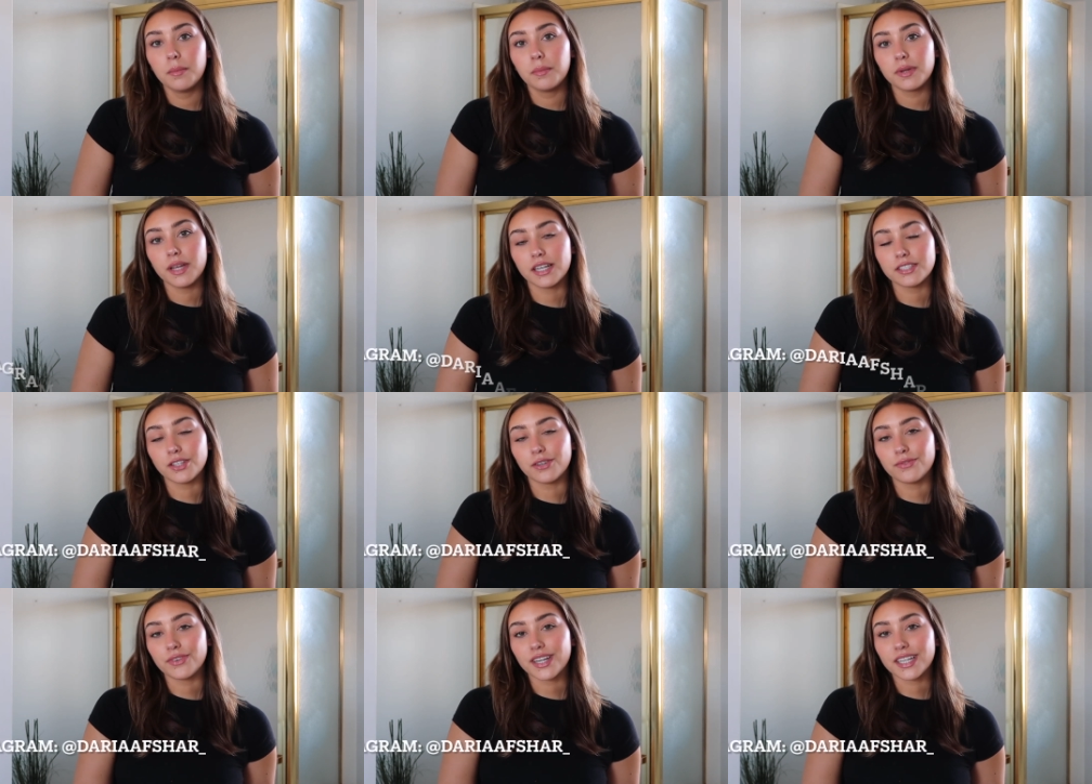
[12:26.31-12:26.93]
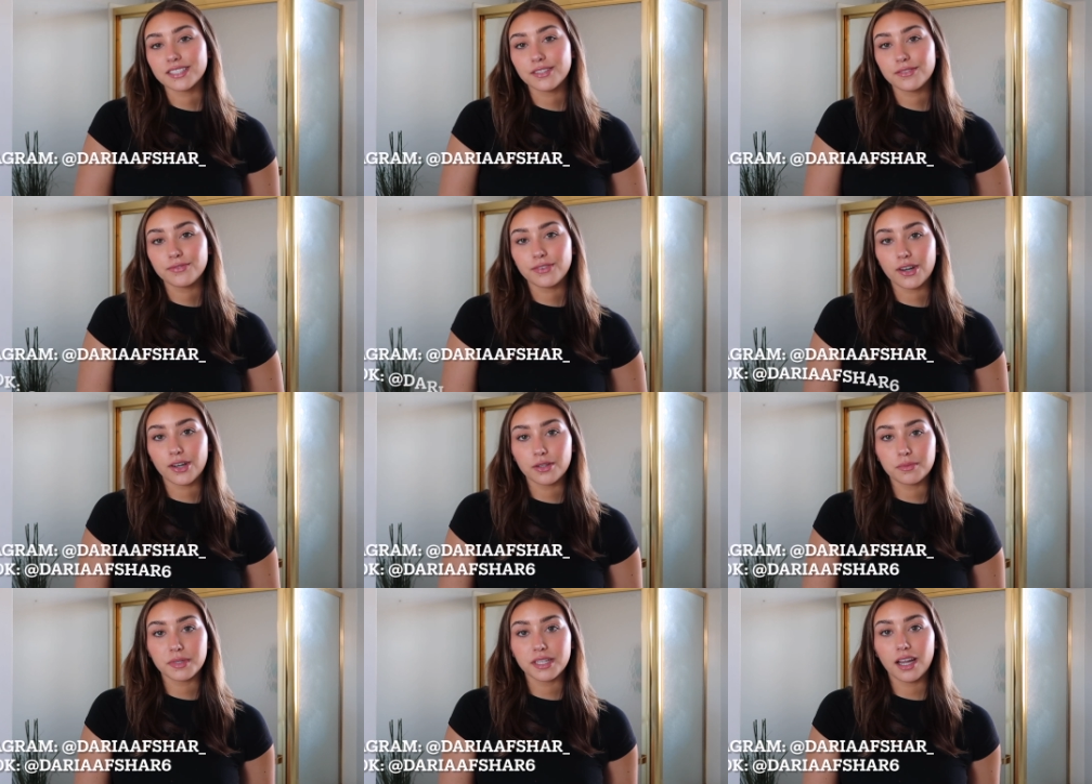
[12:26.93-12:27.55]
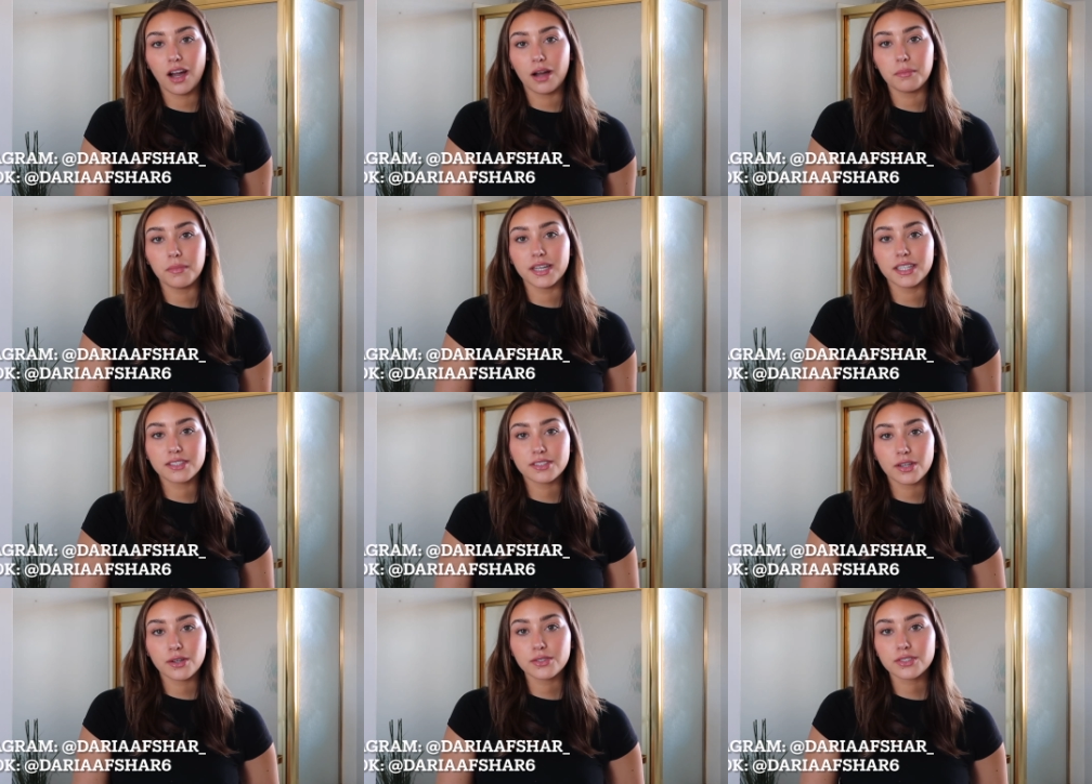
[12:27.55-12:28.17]
But yeah, don't forget to follow me on
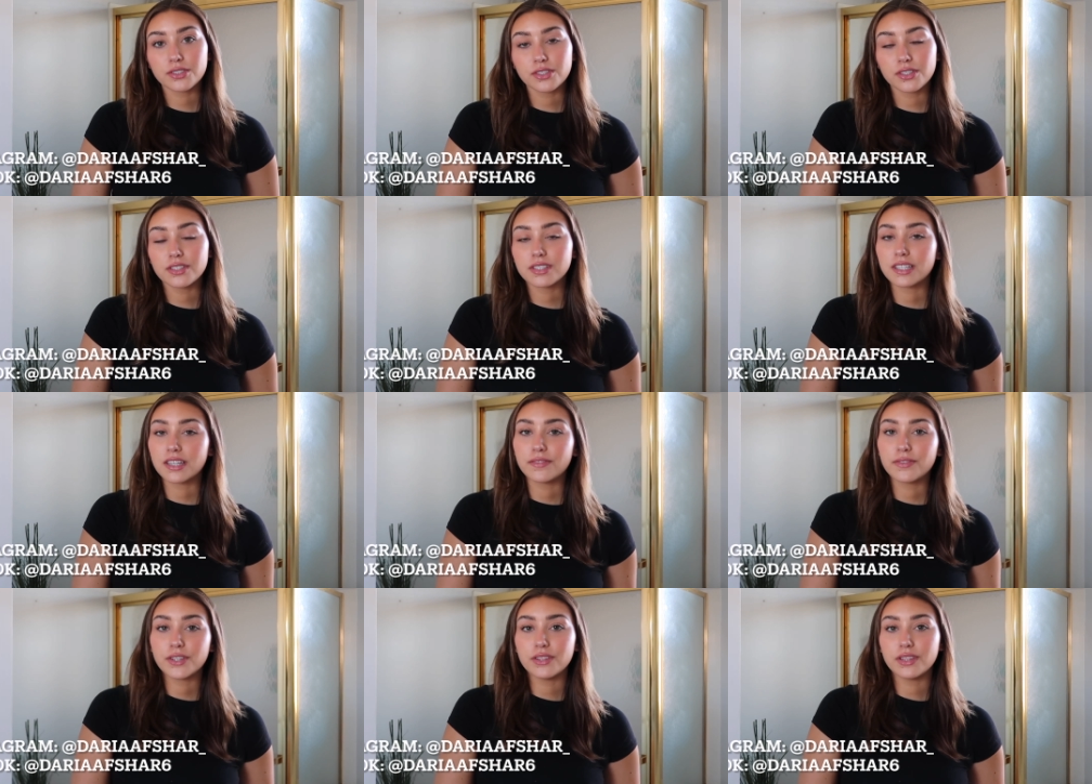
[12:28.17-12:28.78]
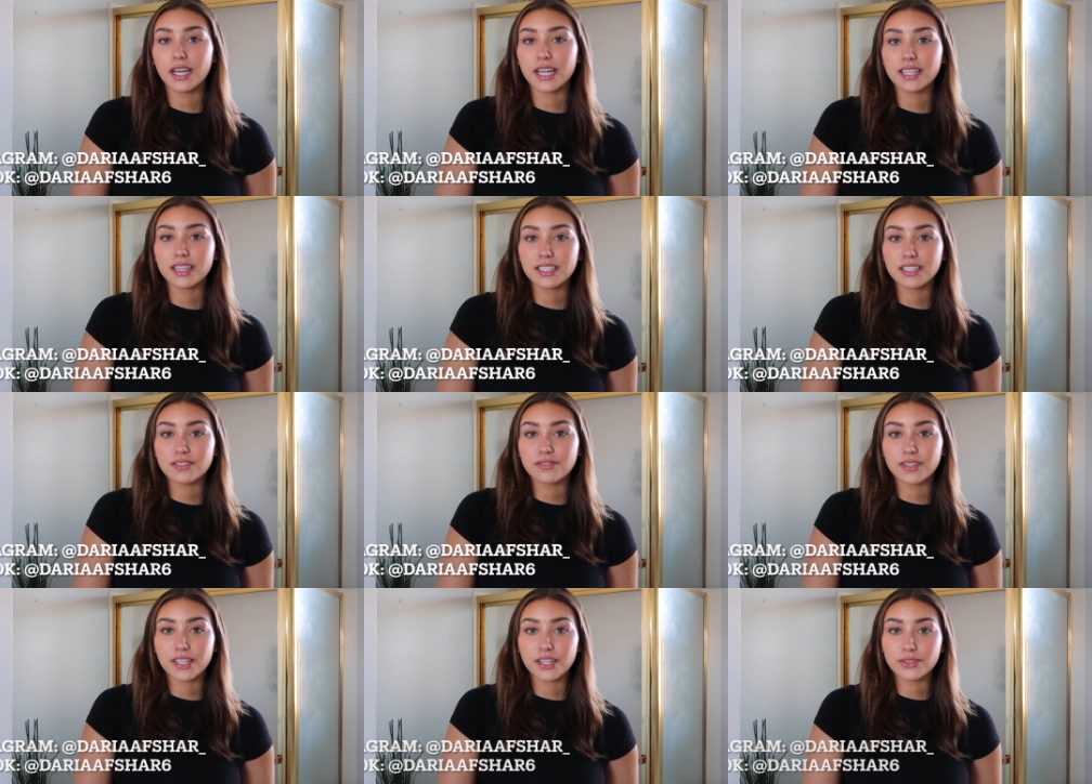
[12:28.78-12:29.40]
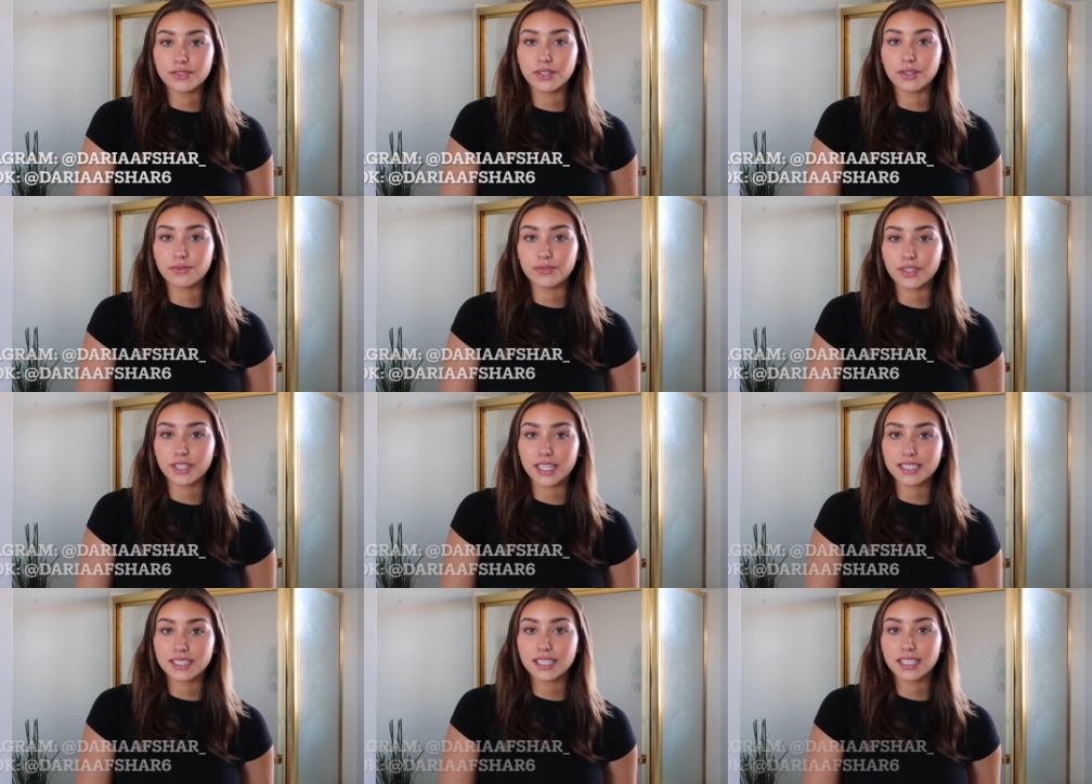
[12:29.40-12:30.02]
my socials. And if you like this video, don't
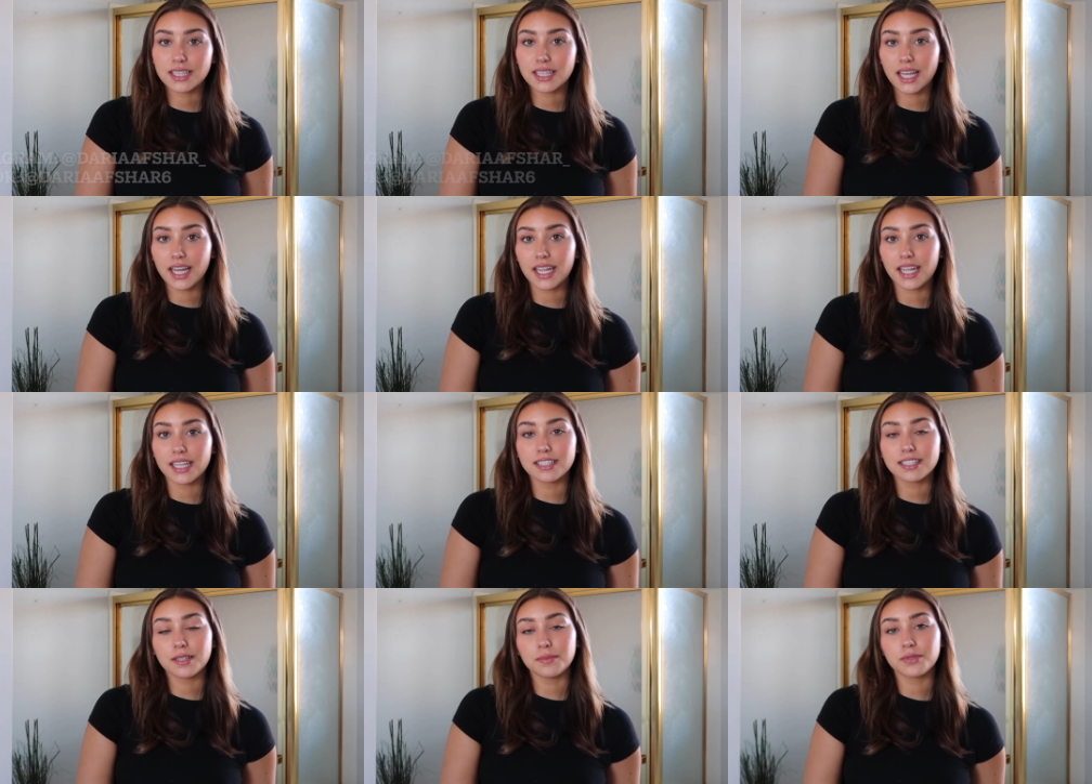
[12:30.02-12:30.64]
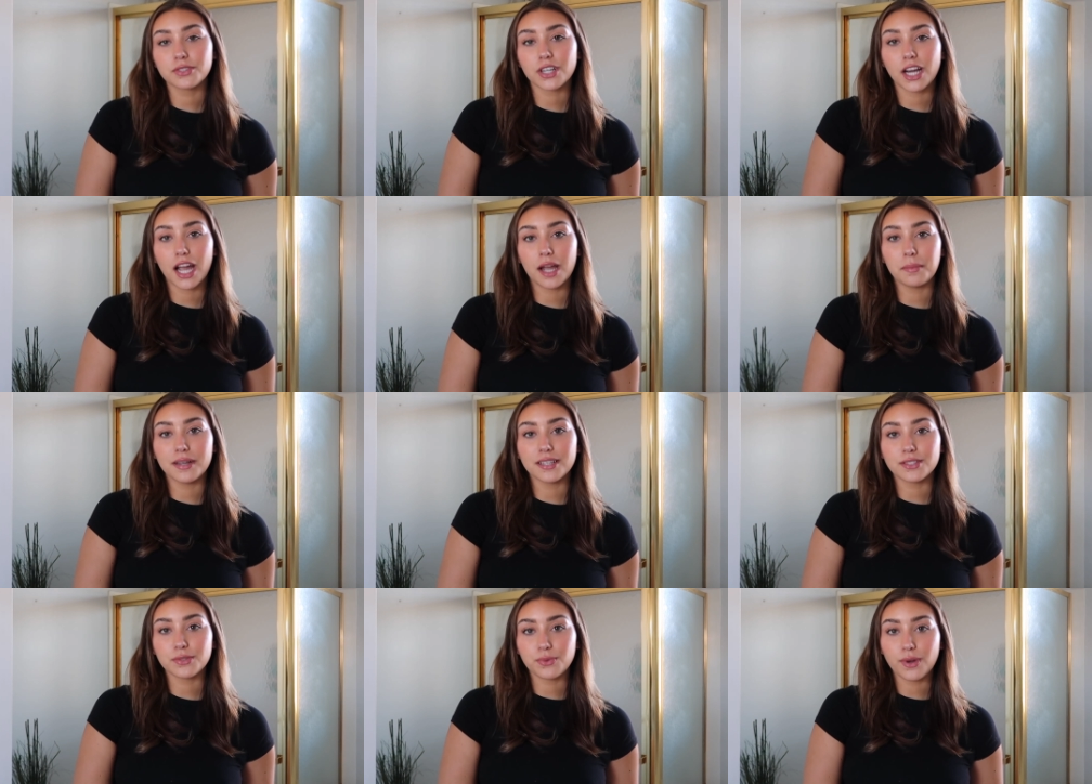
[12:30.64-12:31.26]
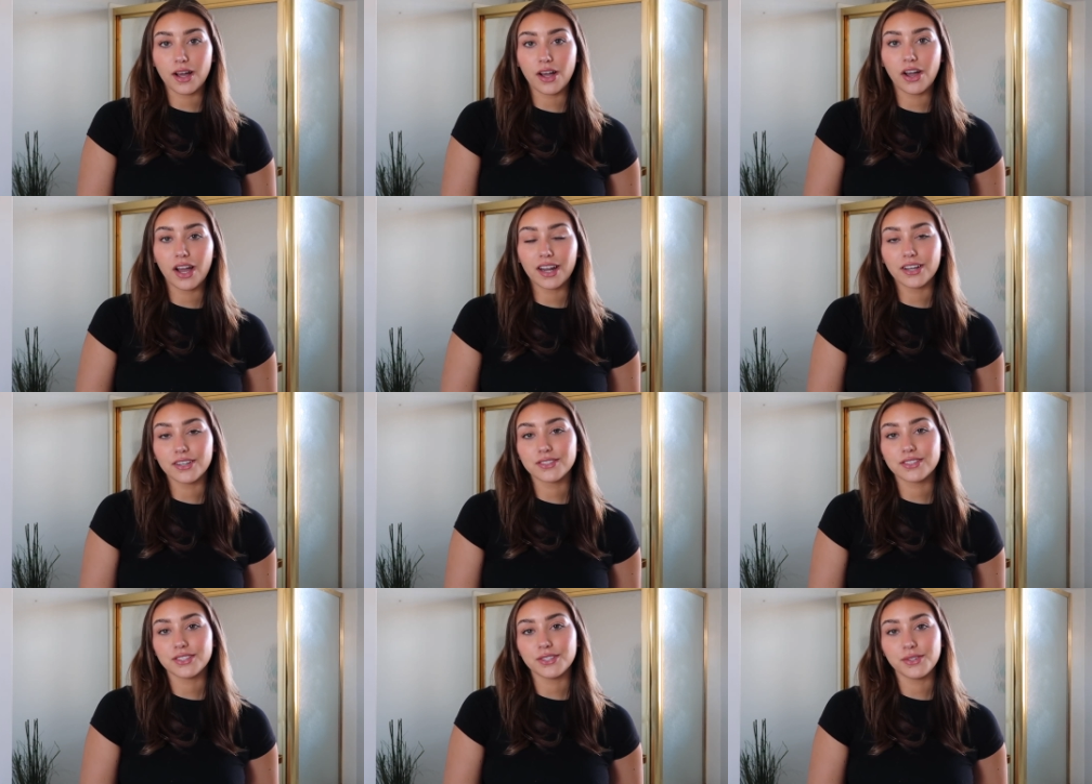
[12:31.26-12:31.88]
forget to like and subscribe as well. And
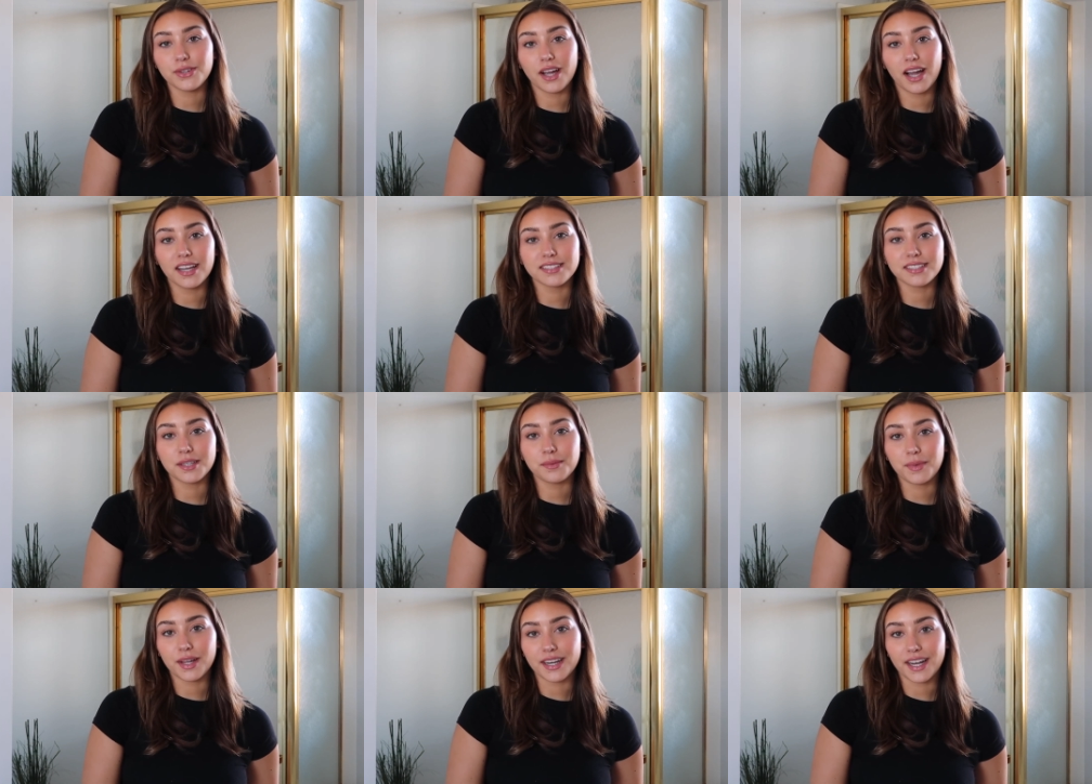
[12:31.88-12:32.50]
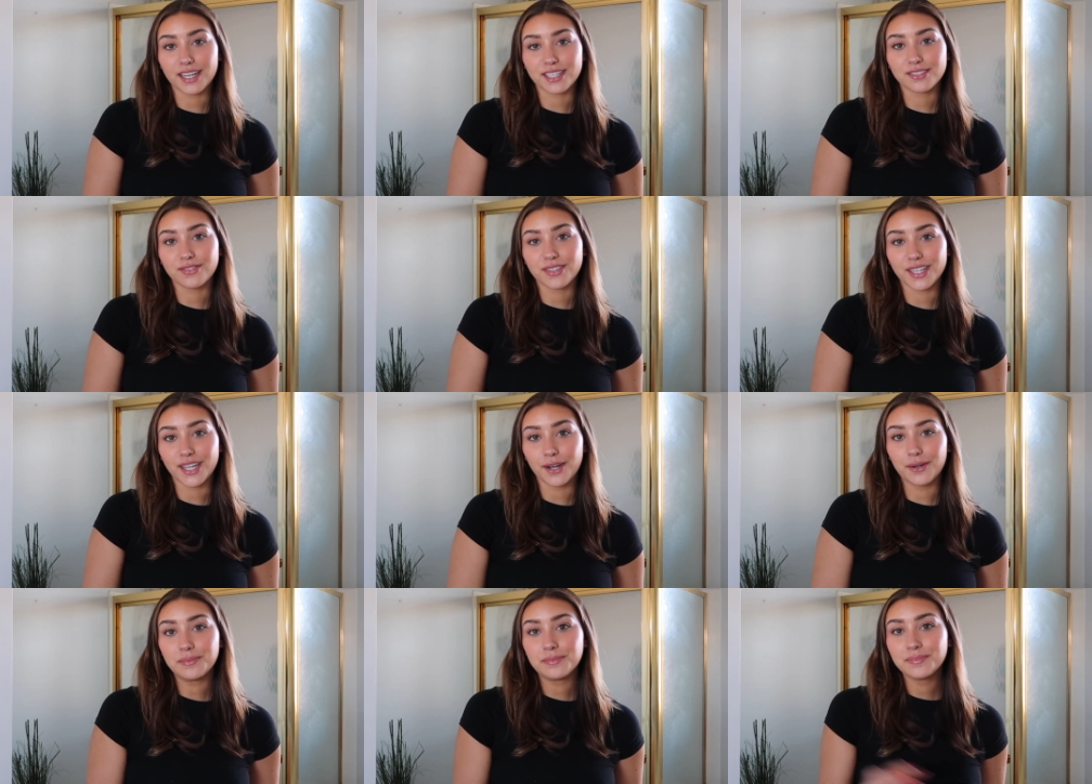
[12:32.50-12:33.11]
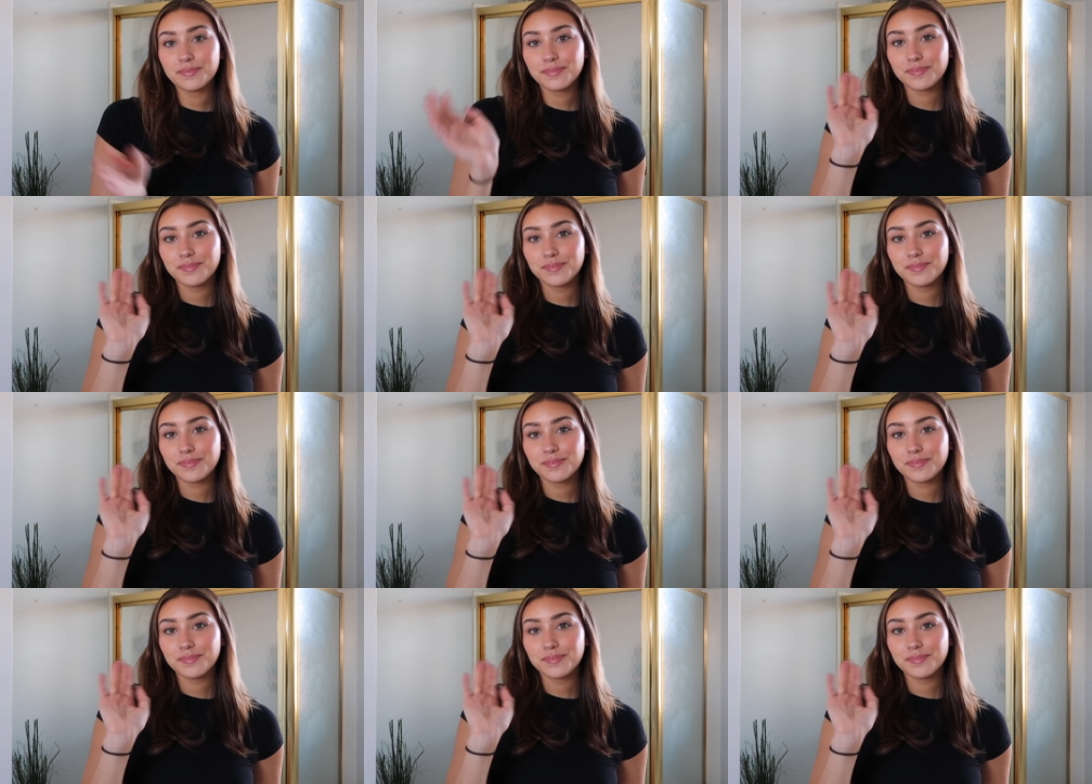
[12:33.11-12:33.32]
I'll see you guys in my next video.